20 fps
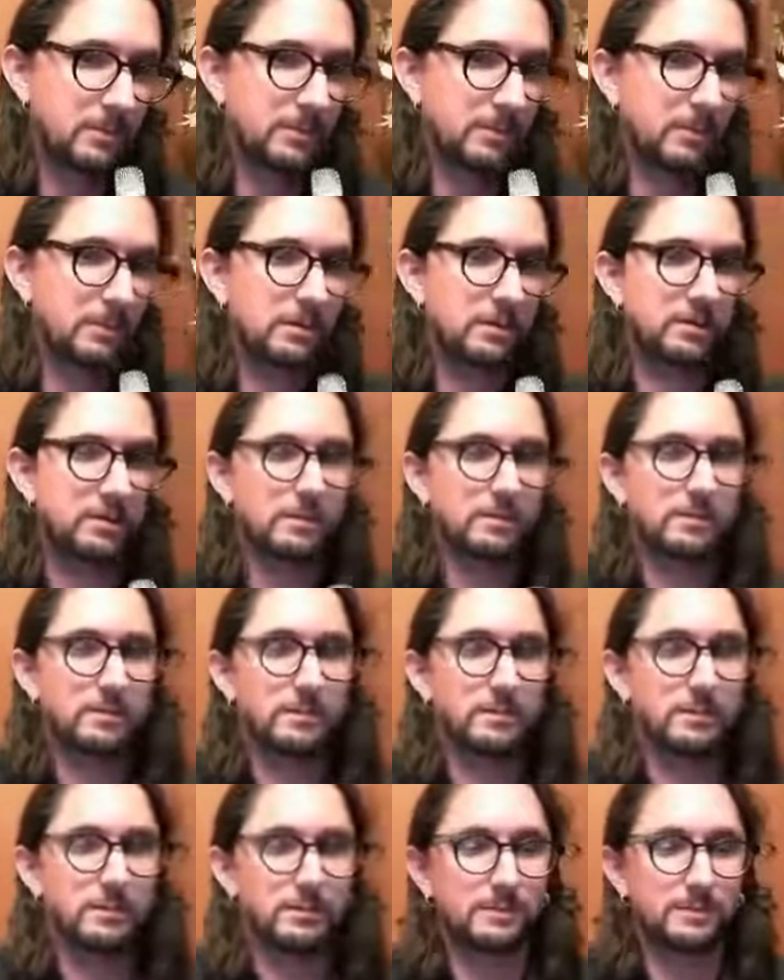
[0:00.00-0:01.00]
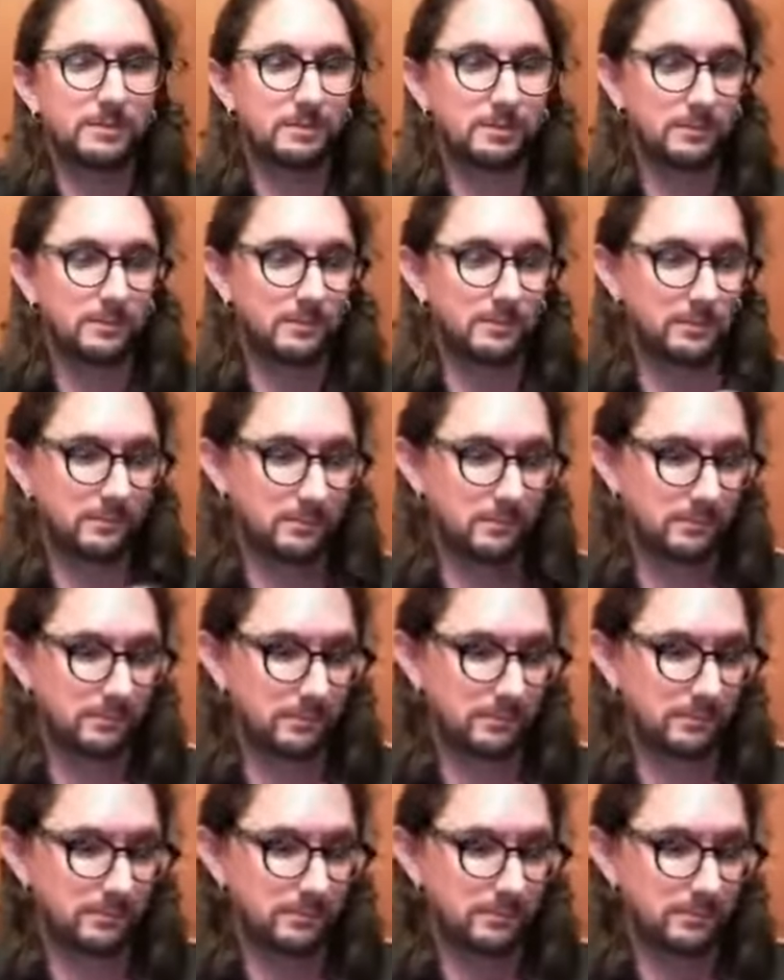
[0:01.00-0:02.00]

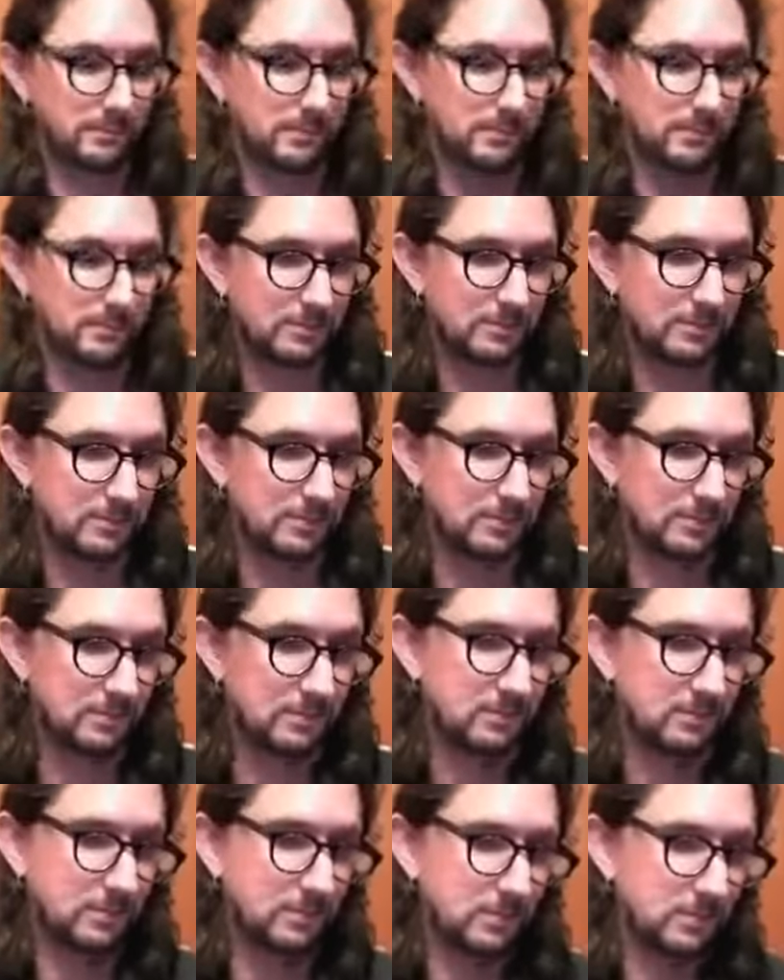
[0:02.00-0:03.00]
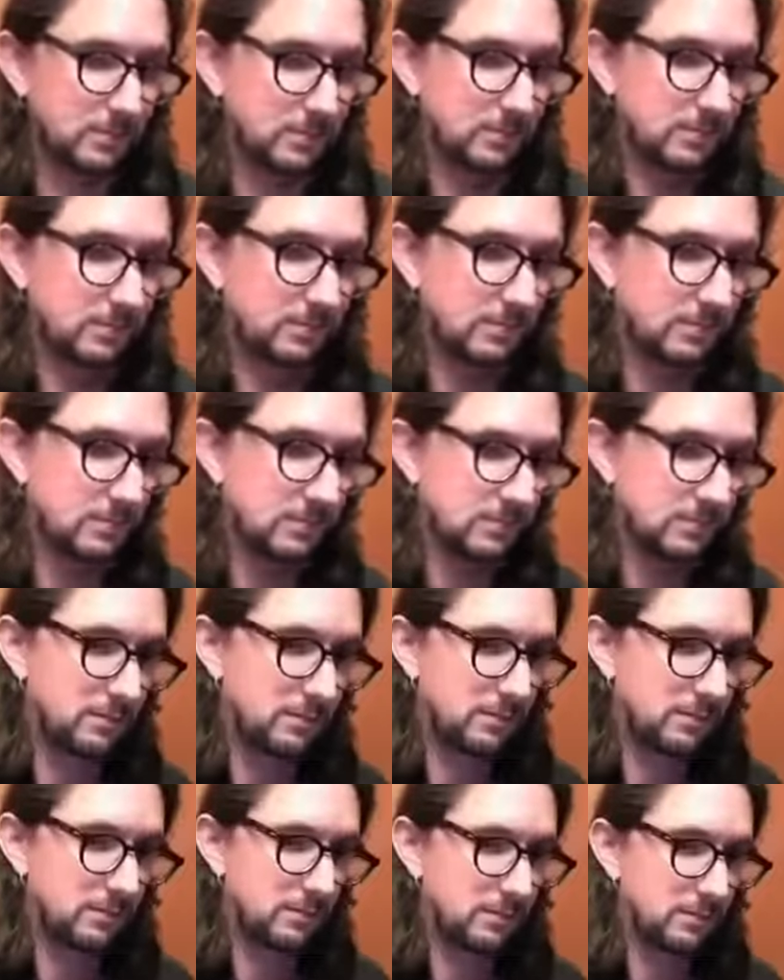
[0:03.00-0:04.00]

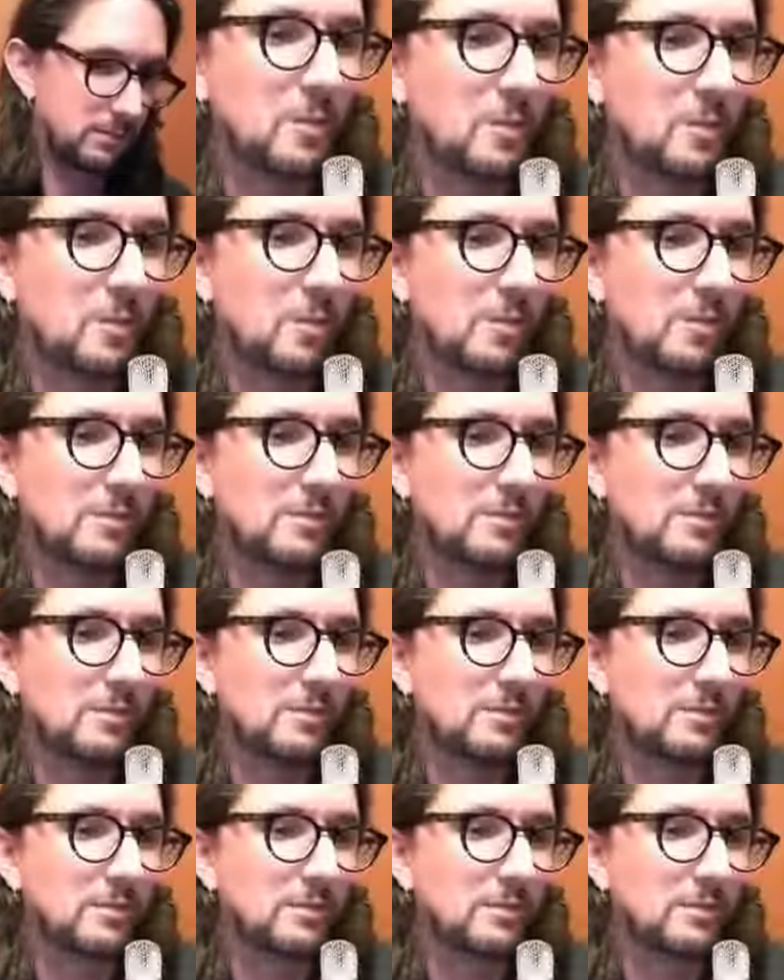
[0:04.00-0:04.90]
[no speech]